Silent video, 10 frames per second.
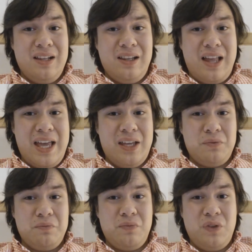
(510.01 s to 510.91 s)

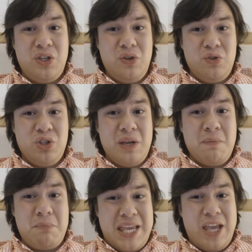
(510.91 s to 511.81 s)
like usually
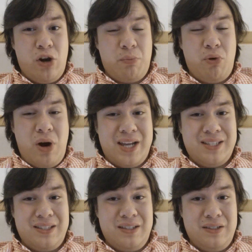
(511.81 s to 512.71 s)
meager
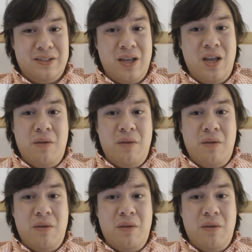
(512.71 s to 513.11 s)
prices.